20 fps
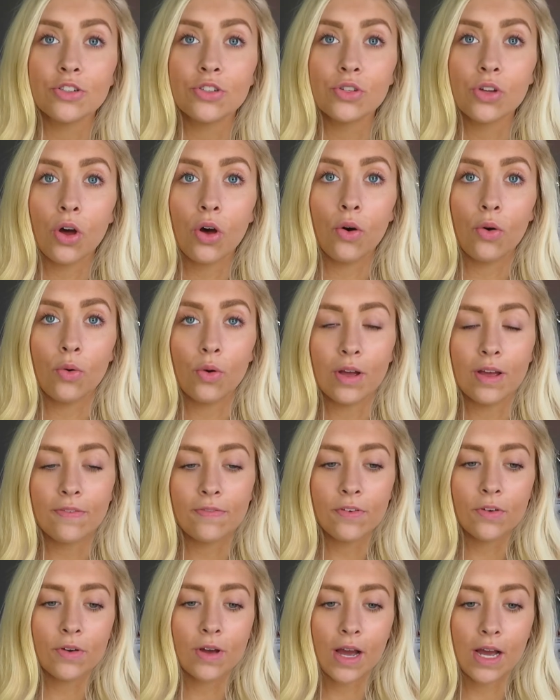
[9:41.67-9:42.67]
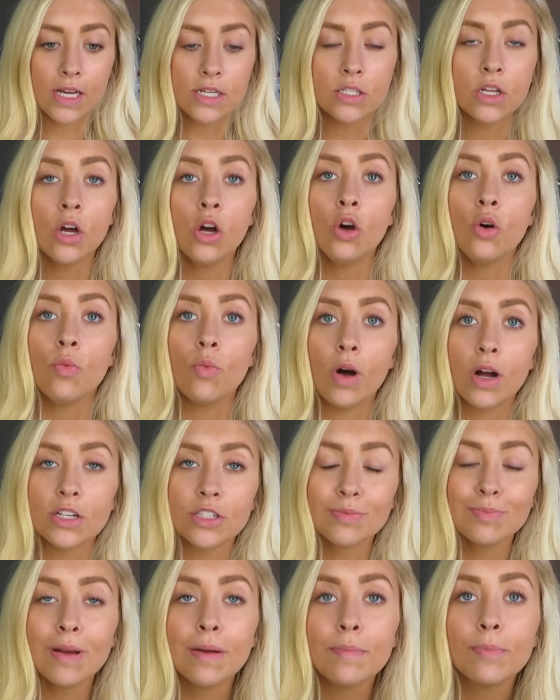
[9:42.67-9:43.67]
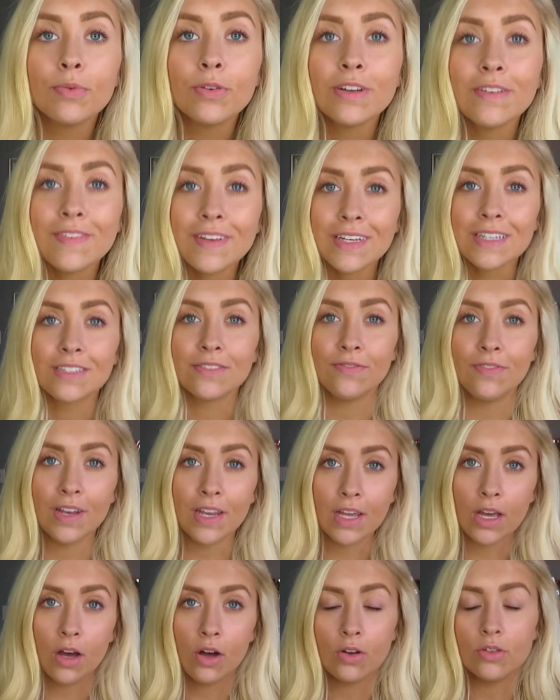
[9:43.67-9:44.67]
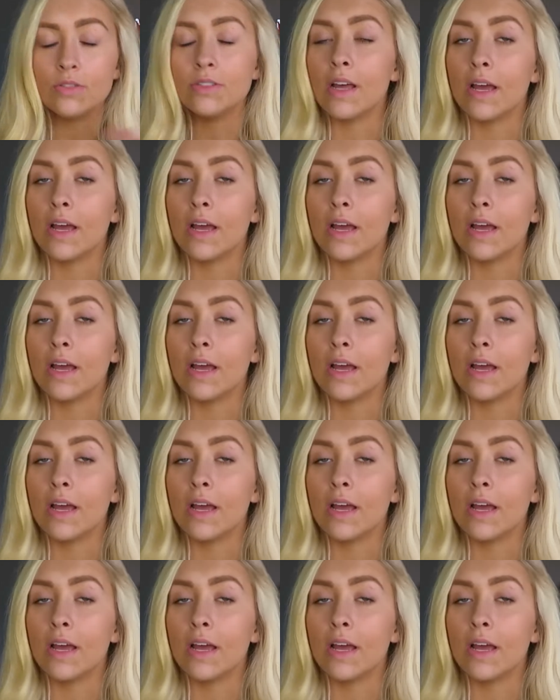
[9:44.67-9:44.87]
So, if you guys watched my previous videos,